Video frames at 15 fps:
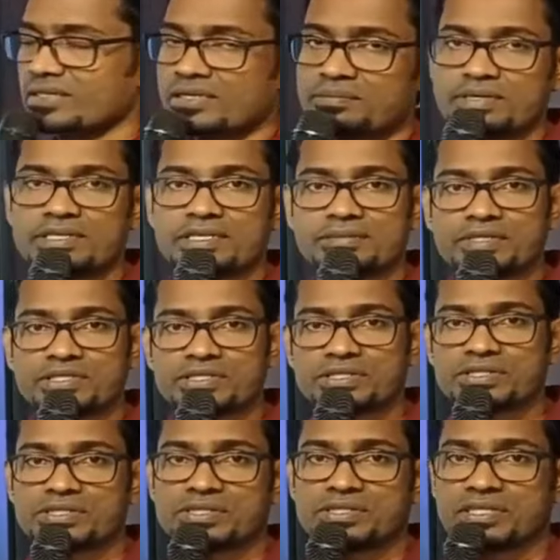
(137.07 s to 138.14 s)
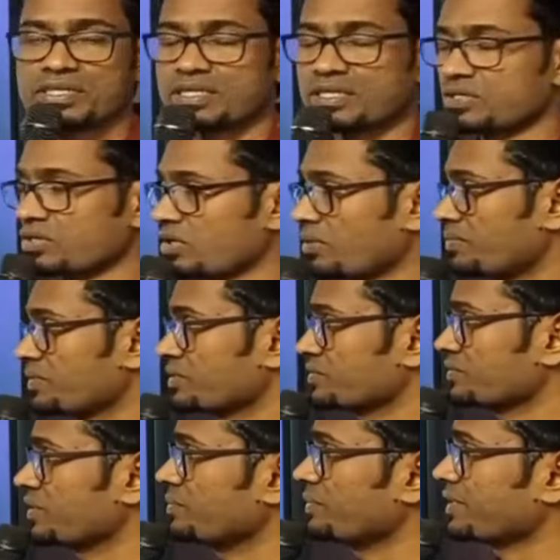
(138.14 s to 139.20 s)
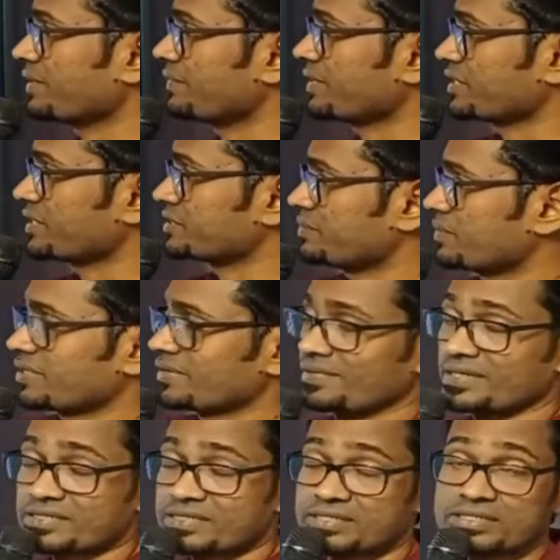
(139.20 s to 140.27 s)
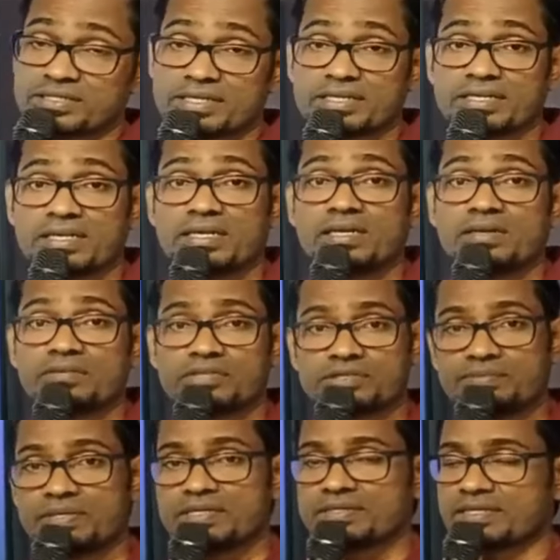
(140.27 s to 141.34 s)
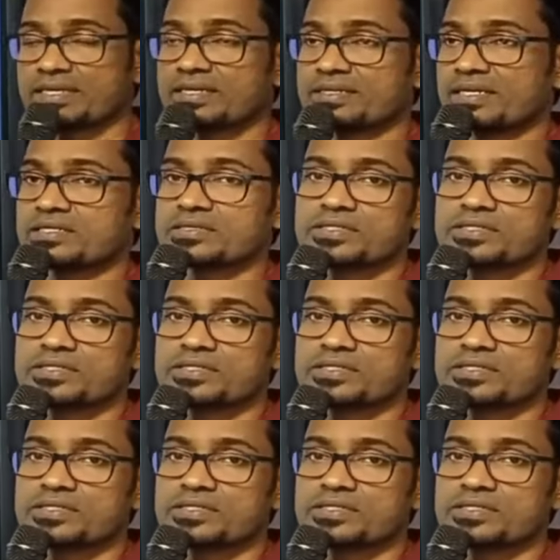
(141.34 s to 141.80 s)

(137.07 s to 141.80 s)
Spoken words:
pretty much the topics we will be covering as part of lesson 3, which basically deals with